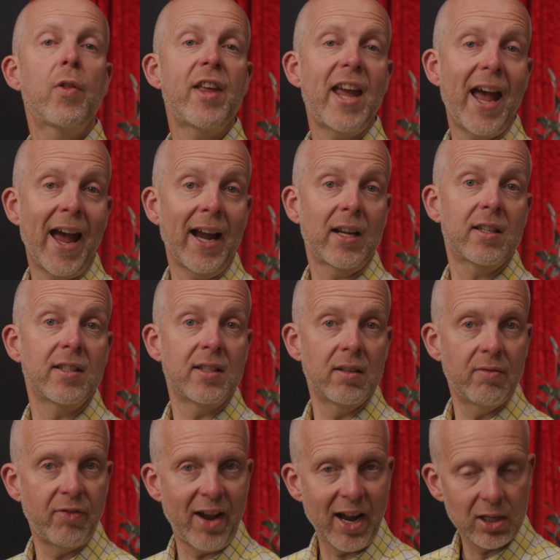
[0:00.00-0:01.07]
the actors, in
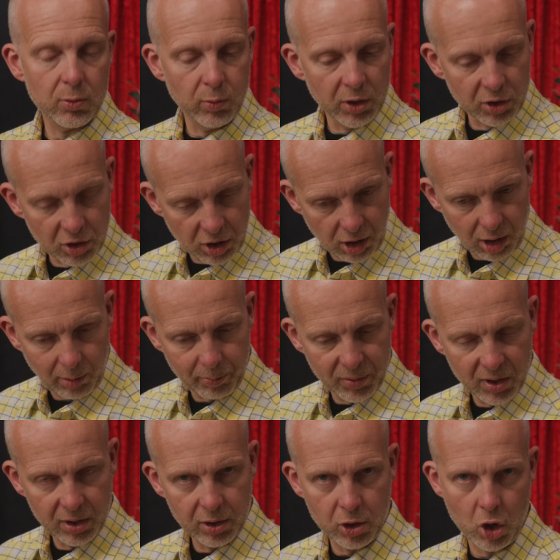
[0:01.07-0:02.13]
fact, were
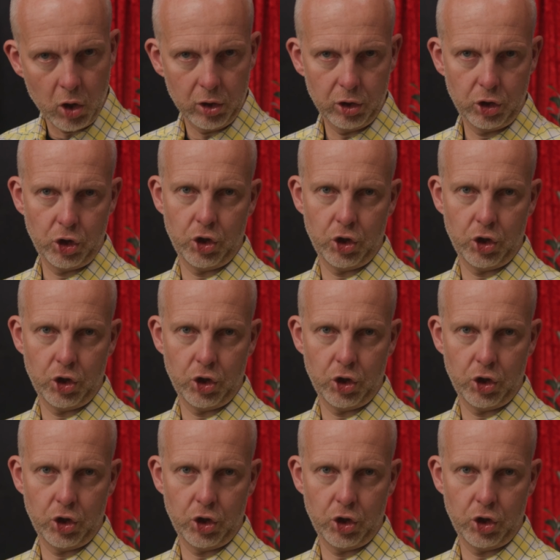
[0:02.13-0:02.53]
top-notch.